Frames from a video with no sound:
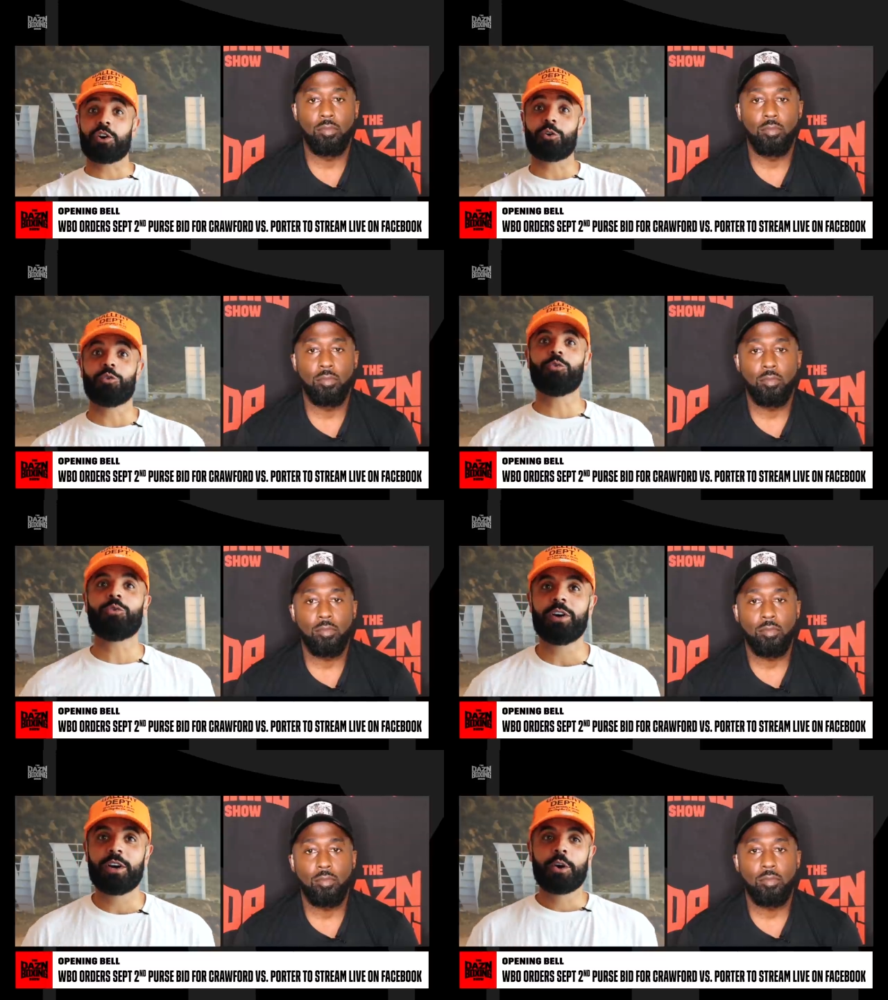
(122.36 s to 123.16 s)
Speaker 1: you know
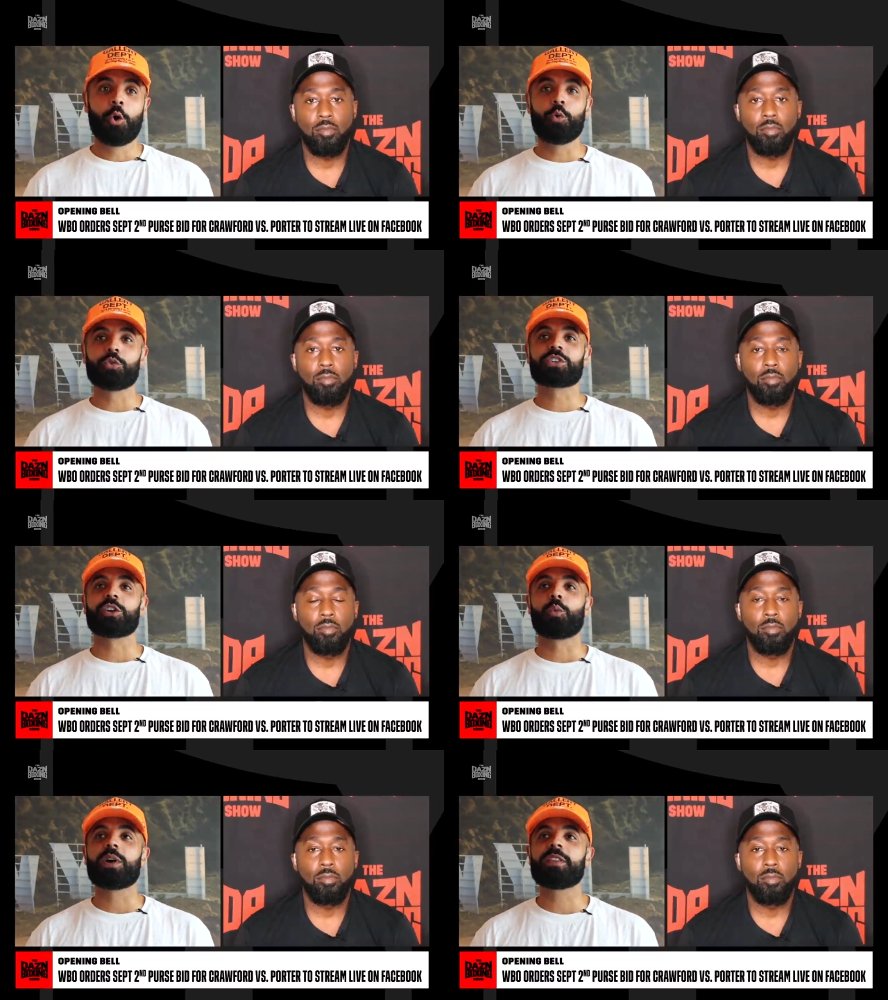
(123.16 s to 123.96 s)
who who was
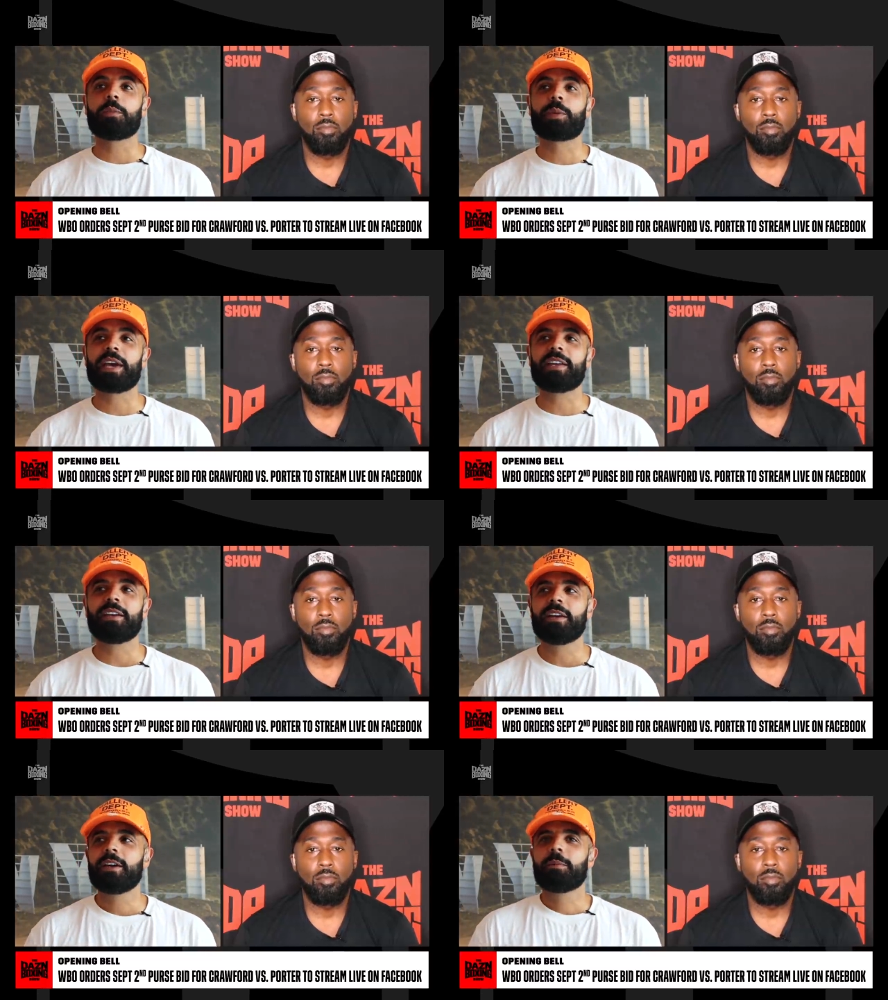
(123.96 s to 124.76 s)
going to win the
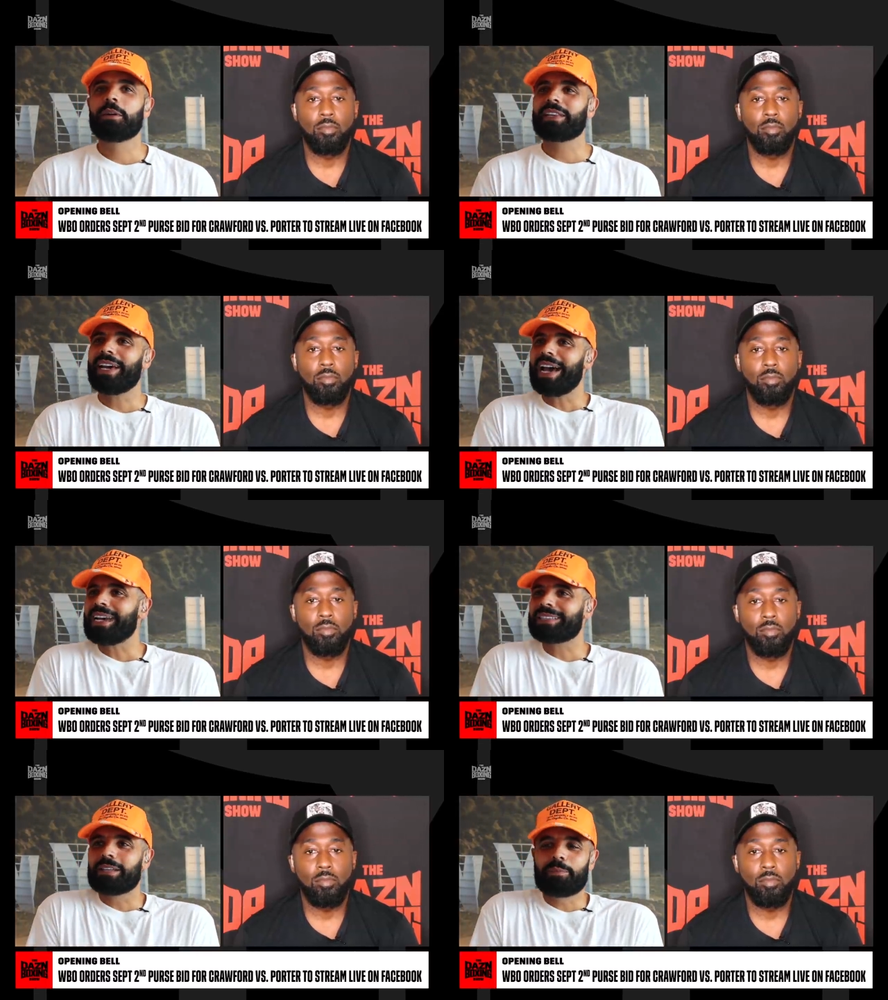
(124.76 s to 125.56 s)
bid. But there
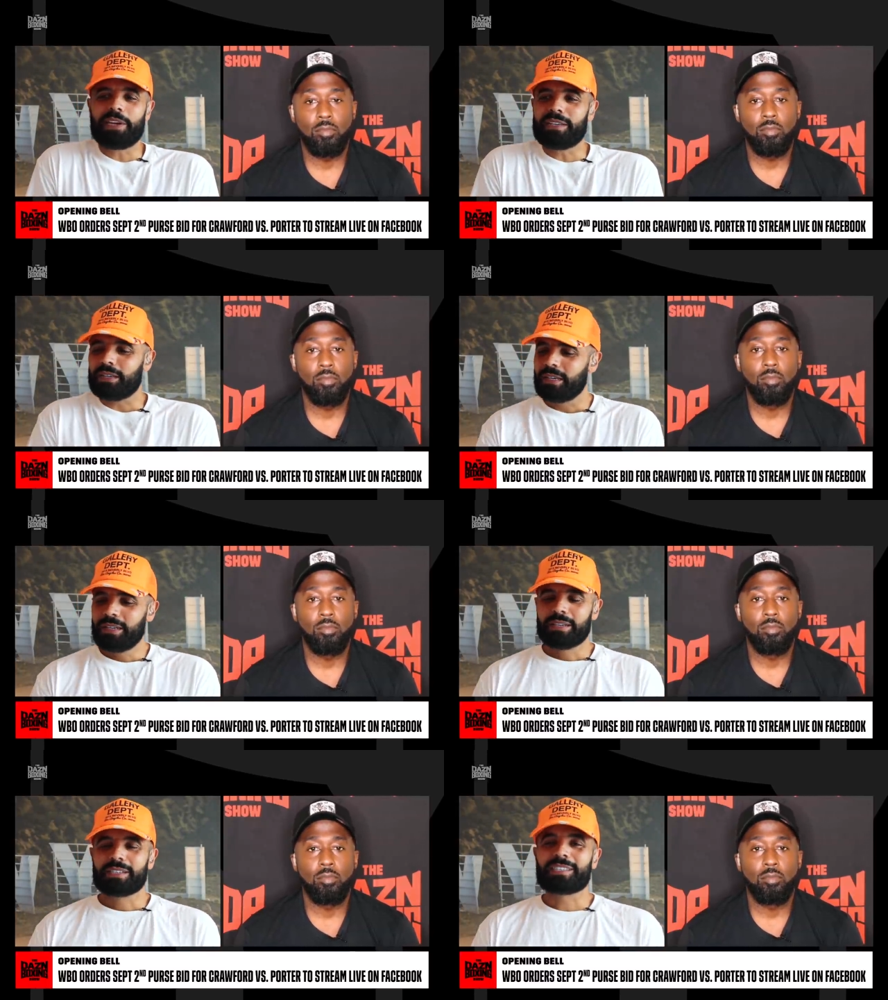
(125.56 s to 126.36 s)
has to be
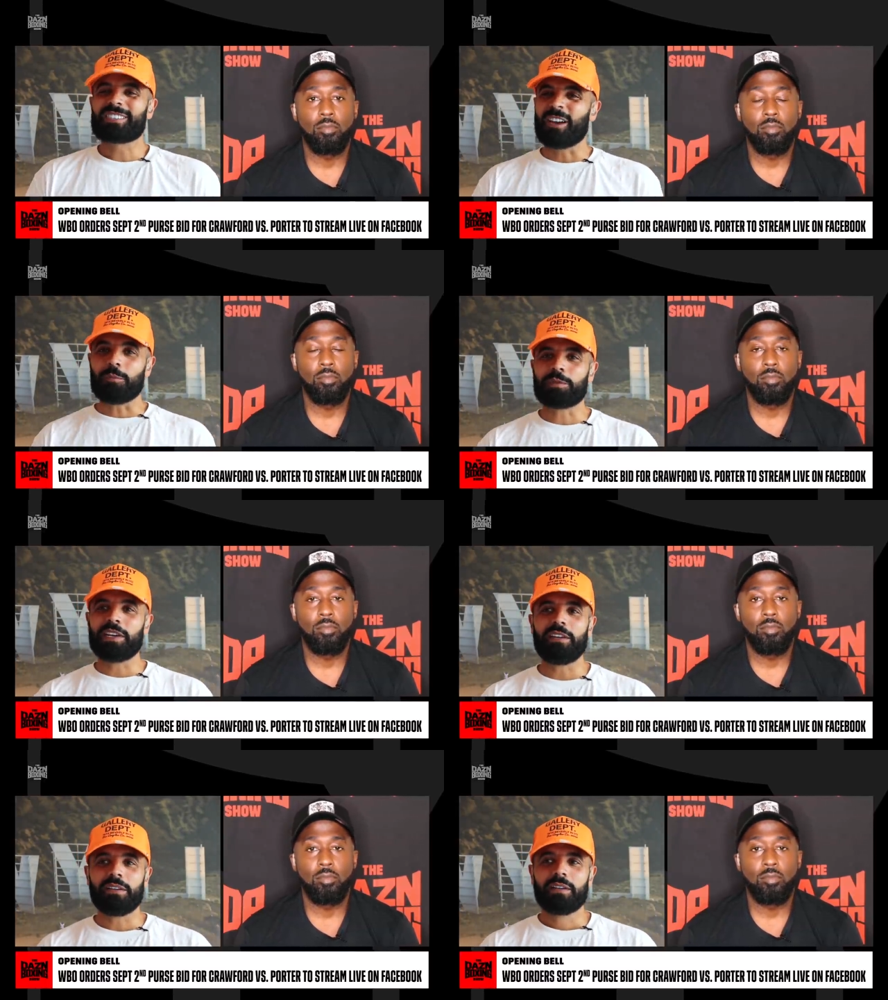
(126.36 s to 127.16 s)

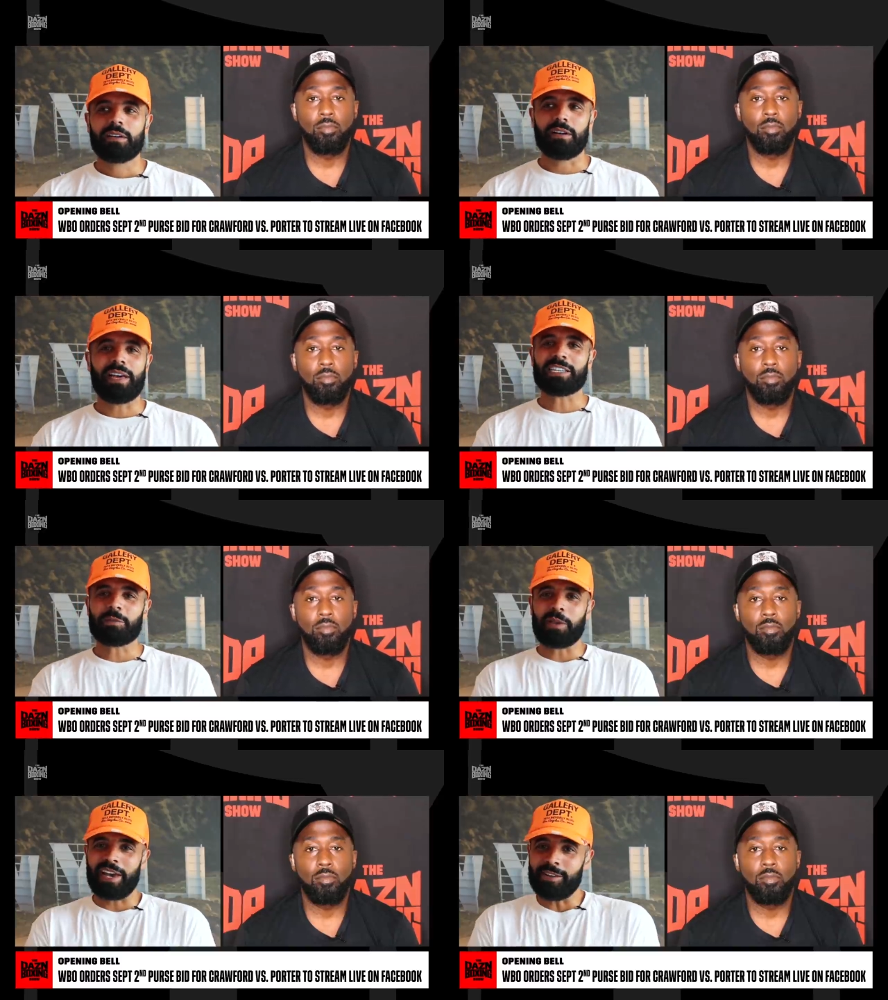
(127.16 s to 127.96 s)
something. Uh, there
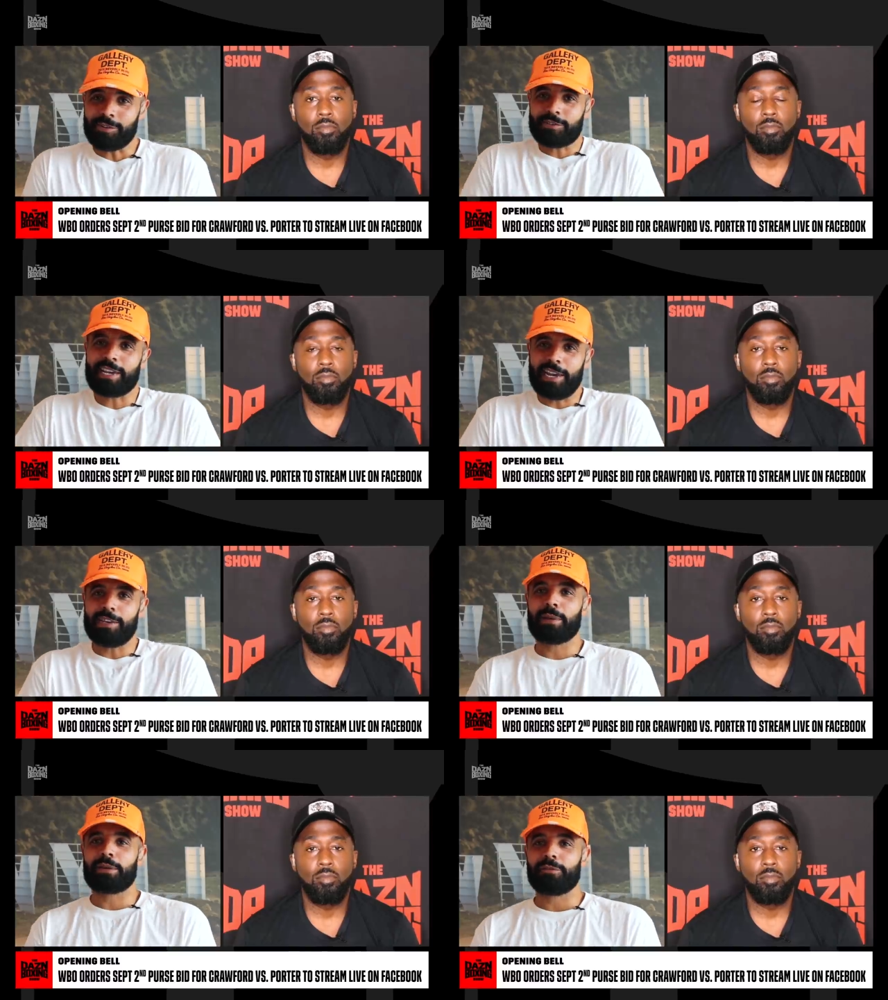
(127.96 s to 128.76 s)
has to be an
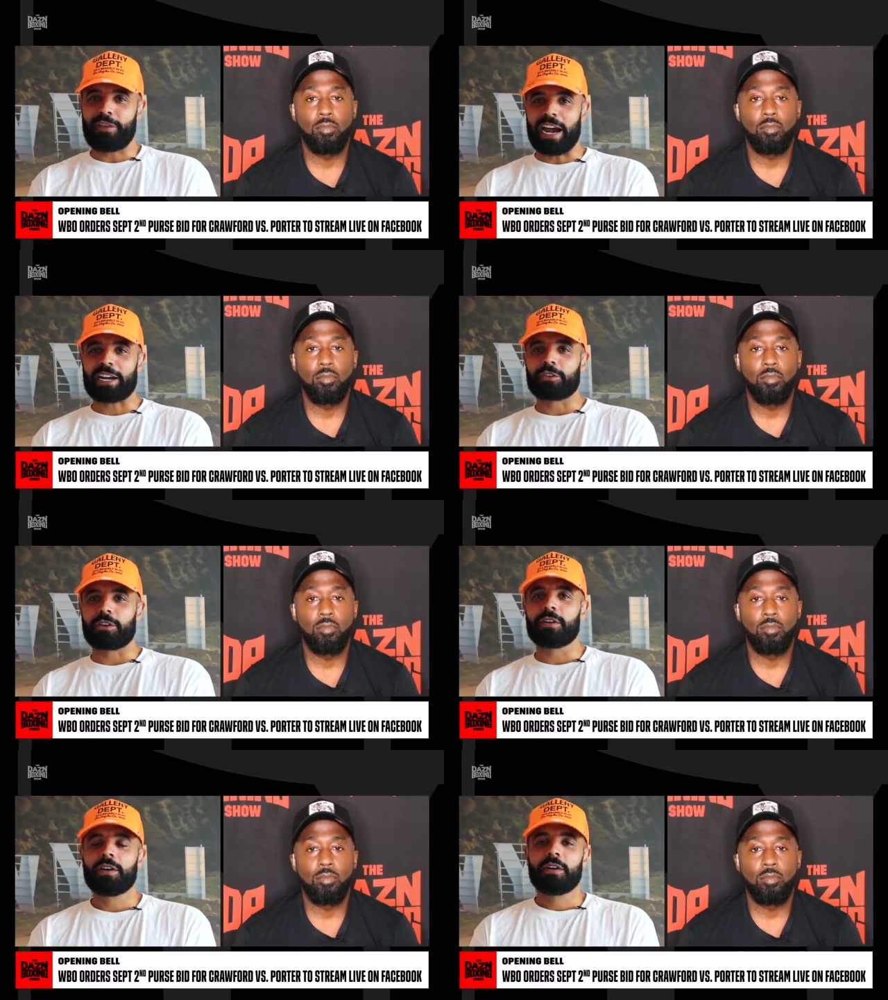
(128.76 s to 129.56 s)
entertainment
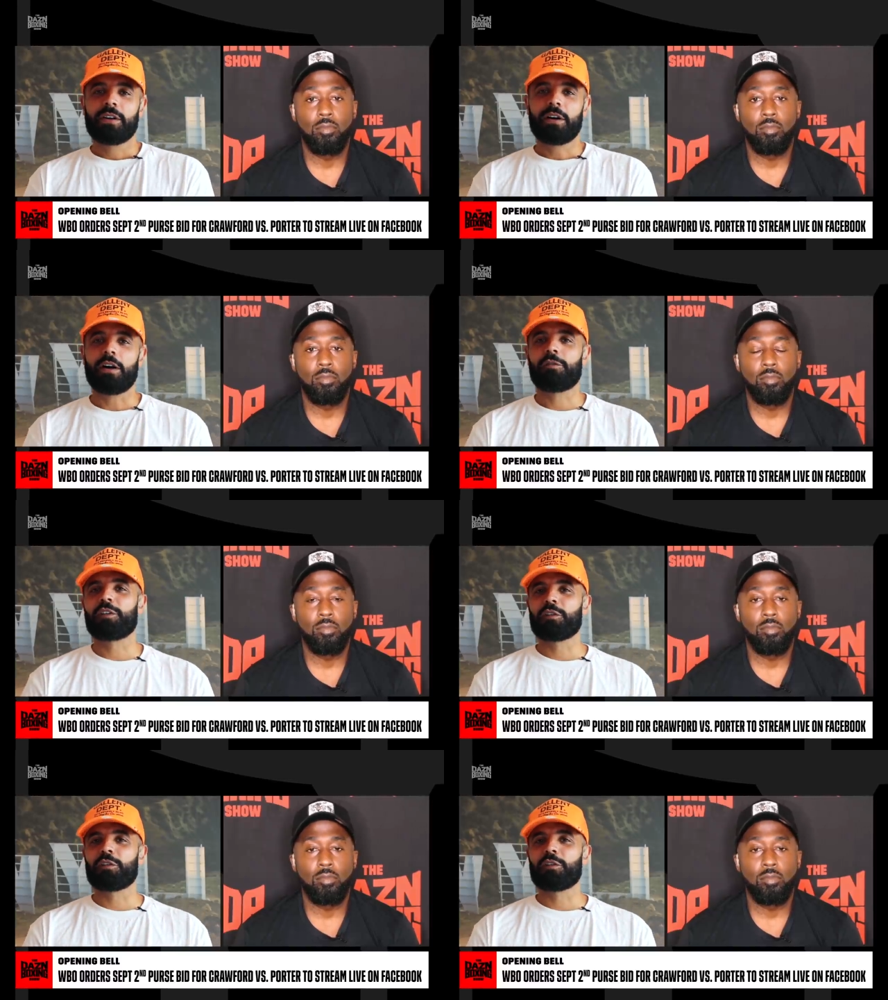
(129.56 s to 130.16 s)
factor uh,